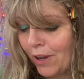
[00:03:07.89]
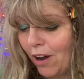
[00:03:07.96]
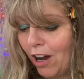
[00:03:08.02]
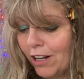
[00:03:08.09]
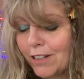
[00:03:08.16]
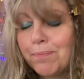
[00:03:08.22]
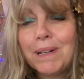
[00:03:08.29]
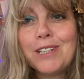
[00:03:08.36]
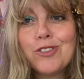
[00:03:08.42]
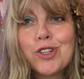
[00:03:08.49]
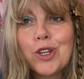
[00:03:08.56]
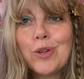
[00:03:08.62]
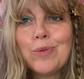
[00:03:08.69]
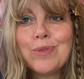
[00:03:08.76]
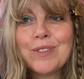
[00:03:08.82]
I'd been
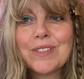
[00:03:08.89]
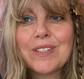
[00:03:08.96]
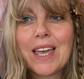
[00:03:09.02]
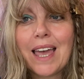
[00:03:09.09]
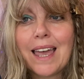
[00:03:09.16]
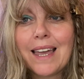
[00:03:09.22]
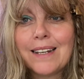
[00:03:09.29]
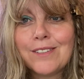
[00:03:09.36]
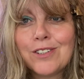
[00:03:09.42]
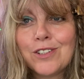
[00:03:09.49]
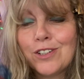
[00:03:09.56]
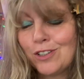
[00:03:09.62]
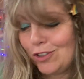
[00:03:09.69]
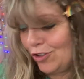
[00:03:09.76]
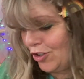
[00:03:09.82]
too scared
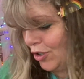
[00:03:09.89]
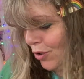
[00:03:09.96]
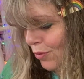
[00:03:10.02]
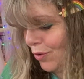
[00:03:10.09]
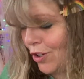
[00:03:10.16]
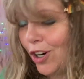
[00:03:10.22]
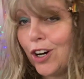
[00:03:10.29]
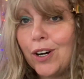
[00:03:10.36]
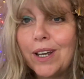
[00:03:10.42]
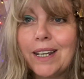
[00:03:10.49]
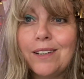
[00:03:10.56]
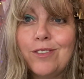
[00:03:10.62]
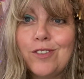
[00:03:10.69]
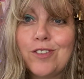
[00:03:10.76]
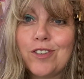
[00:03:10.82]
to cut
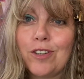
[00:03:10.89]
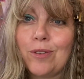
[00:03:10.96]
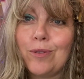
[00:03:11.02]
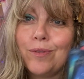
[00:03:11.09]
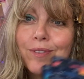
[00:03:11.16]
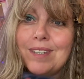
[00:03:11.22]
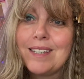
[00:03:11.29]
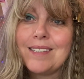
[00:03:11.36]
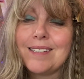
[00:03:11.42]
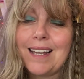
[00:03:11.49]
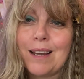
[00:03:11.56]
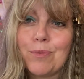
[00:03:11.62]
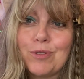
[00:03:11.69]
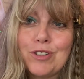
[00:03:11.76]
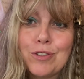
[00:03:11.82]
into this
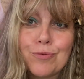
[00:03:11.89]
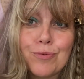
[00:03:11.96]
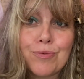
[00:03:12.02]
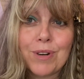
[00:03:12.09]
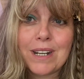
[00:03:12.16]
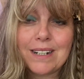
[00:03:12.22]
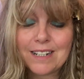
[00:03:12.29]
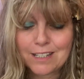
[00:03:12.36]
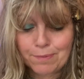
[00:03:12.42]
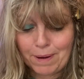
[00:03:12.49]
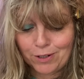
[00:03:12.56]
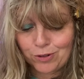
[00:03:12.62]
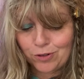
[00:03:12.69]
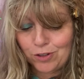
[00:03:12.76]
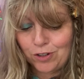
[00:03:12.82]
deck, which is really
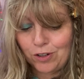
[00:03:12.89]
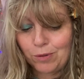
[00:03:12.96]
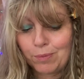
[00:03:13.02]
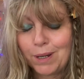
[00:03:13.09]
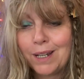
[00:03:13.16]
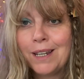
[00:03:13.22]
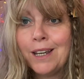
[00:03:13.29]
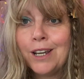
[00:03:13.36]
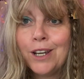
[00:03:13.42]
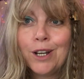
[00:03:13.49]
special to me.